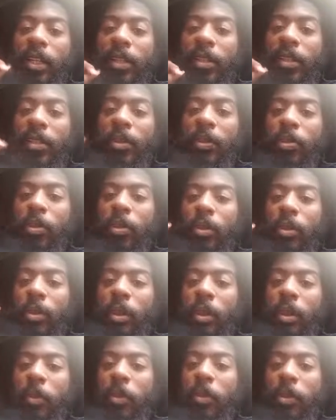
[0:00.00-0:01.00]
to pull
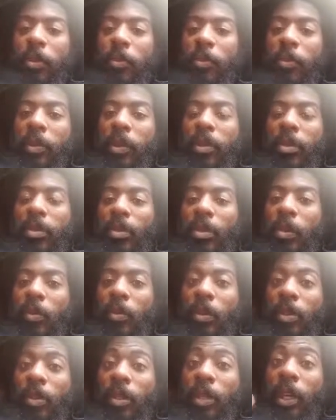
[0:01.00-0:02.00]
up and beat
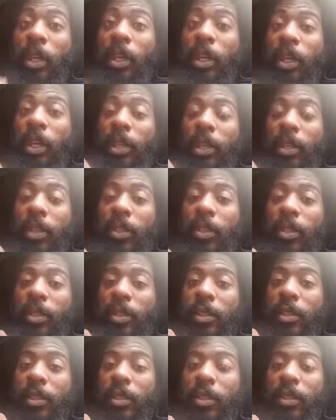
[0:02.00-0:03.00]
someone's
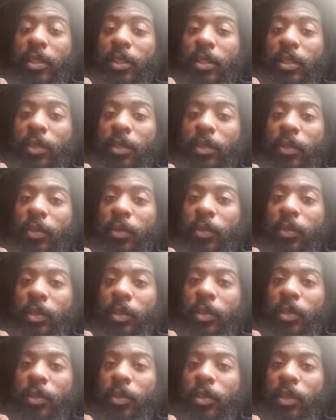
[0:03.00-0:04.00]
ass. You
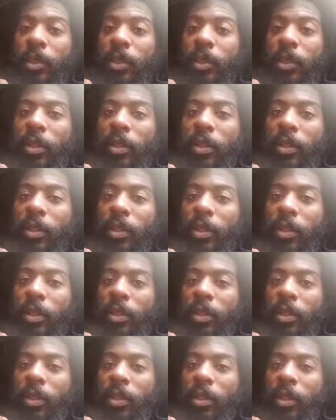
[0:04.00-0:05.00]
feel me?
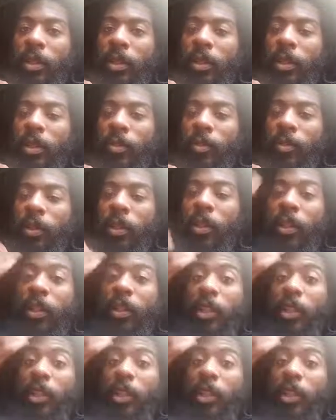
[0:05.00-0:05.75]
They